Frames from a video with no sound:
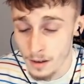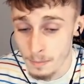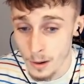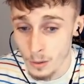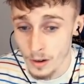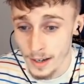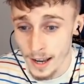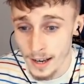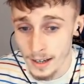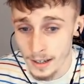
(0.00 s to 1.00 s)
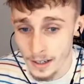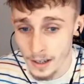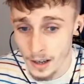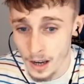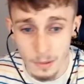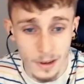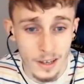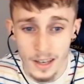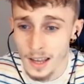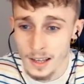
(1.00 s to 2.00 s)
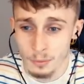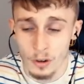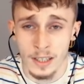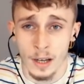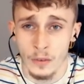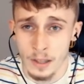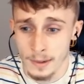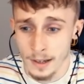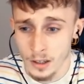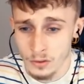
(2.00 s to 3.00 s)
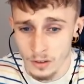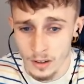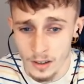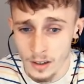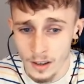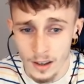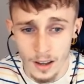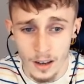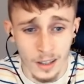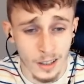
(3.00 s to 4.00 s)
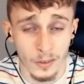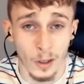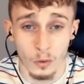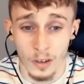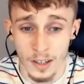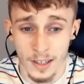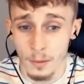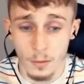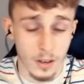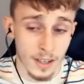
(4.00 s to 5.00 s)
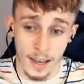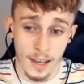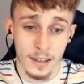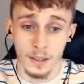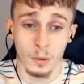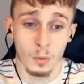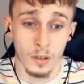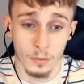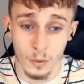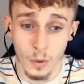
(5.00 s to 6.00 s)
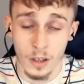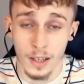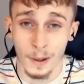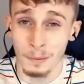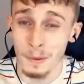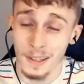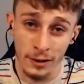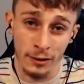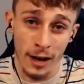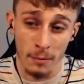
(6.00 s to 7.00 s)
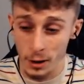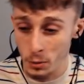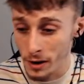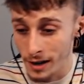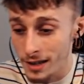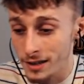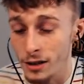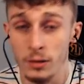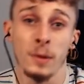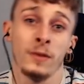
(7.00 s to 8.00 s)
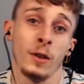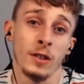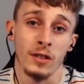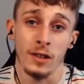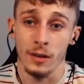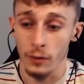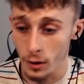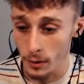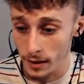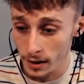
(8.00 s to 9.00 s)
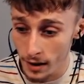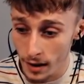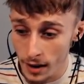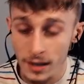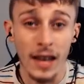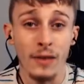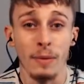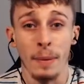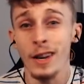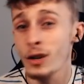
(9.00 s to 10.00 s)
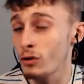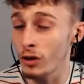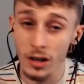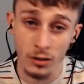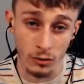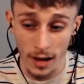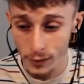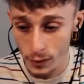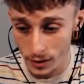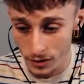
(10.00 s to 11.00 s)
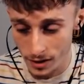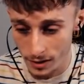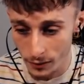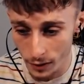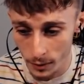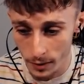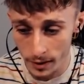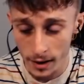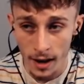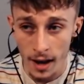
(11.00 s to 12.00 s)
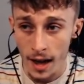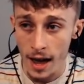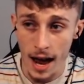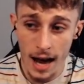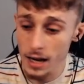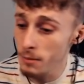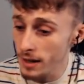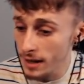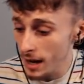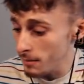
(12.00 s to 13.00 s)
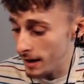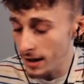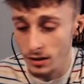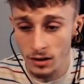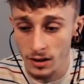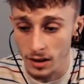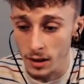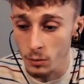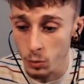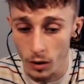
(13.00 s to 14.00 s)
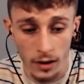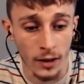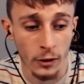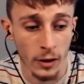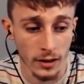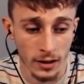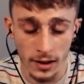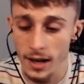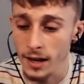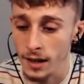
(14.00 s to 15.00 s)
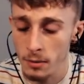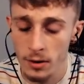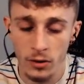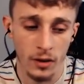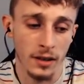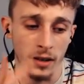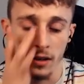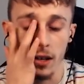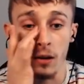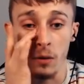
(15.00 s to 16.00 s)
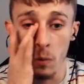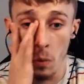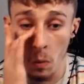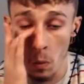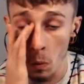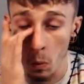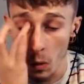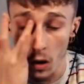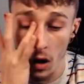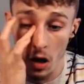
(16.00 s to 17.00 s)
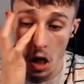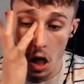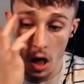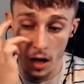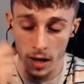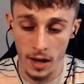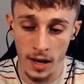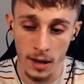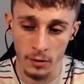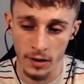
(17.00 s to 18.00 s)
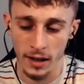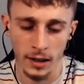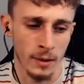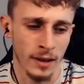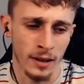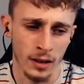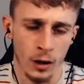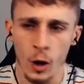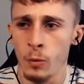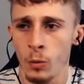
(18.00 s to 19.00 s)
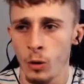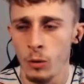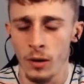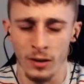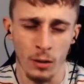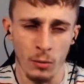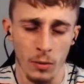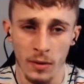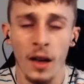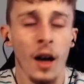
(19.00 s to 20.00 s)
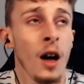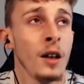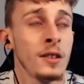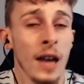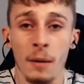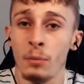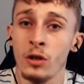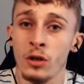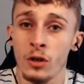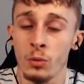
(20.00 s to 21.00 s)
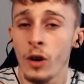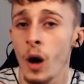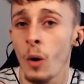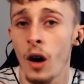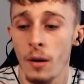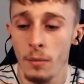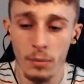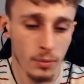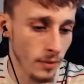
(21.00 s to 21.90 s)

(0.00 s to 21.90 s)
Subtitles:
Melted? And I mean, yeah, it's pretty self-explanatory. There's nothing else really to say. I'm just gonna get into this one. Quick shout my Instagram, my Twitter, links in the description for those interested in following. Same for my Patreon, links were there for those interested in following. And I mean, yeah, man, let's just see what this video has to say. I'm intrigued to see what he predicts. I mean, global warming, temperatures will go up,